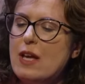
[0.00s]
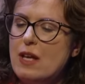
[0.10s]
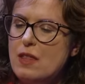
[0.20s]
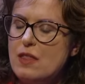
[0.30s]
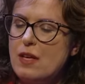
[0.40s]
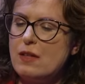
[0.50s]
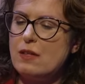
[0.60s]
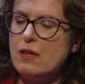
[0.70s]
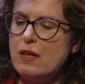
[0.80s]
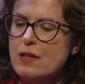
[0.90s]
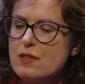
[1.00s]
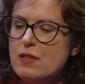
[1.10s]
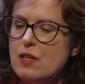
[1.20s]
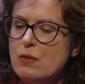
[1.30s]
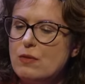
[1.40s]
anything that I guess
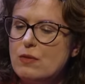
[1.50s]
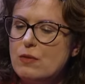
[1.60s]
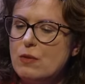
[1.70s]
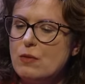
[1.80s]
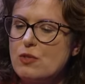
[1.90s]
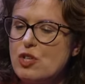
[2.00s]
you know quote unquote